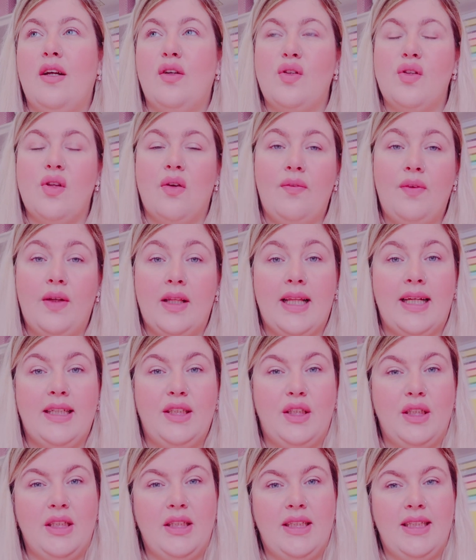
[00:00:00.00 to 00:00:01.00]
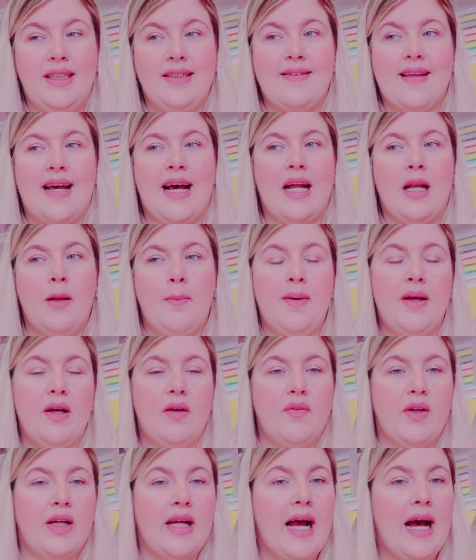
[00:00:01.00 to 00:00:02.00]
I also feel like Gingy has had a bit
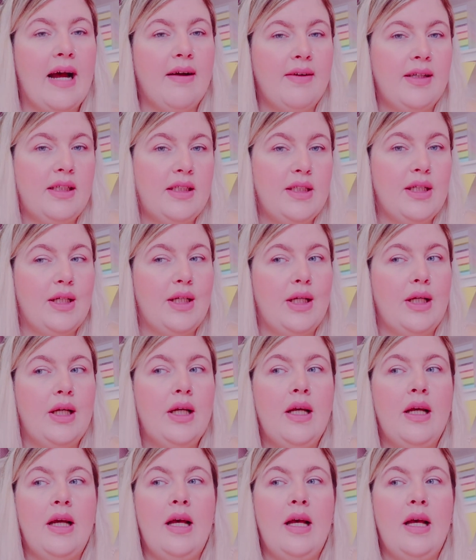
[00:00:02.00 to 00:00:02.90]
of a character